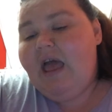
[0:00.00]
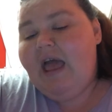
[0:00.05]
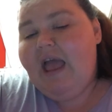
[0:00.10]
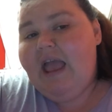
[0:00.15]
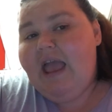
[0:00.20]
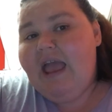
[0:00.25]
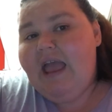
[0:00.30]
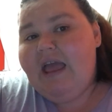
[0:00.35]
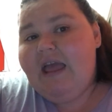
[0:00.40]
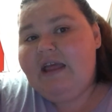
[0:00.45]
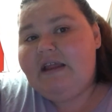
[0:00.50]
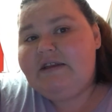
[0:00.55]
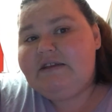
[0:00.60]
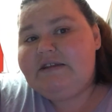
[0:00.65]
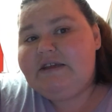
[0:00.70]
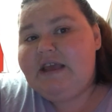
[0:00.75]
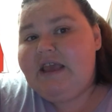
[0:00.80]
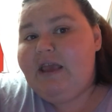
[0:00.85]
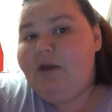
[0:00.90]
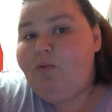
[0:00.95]
and
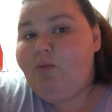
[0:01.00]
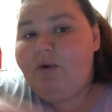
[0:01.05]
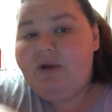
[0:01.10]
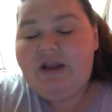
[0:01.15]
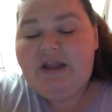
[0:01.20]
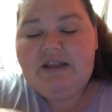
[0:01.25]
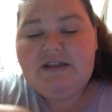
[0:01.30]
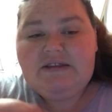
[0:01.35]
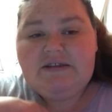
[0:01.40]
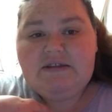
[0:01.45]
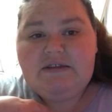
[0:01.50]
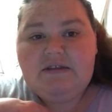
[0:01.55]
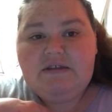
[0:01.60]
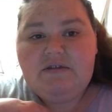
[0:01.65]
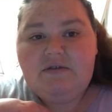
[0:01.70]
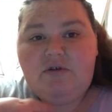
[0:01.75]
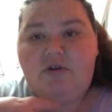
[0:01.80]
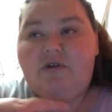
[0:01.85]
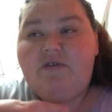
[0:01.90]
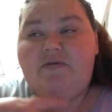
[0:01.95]
he wouldn't,
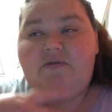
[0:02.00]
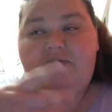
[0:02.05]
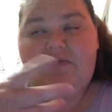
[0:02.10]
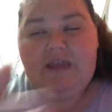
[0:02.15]
or